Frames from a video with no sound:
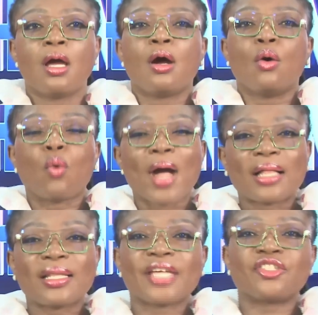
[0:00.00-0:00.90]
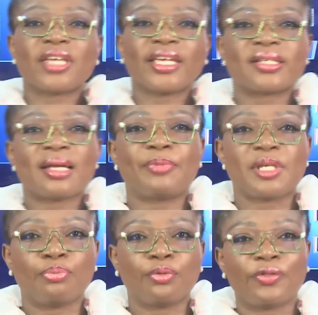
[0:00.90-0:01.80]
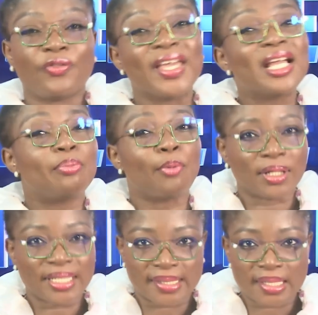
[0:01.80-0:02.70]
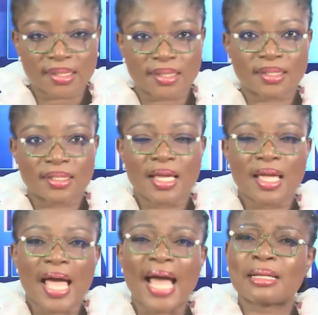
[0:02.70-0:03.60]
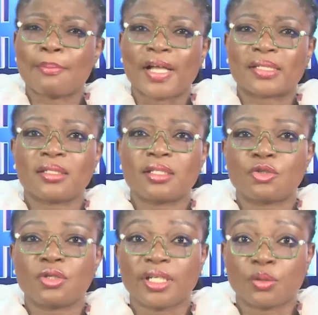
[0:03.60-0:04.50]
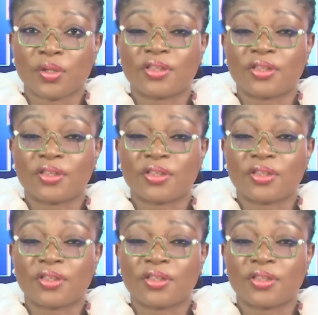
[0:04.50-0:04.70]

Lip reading: While educated people think policies and capacity to lead with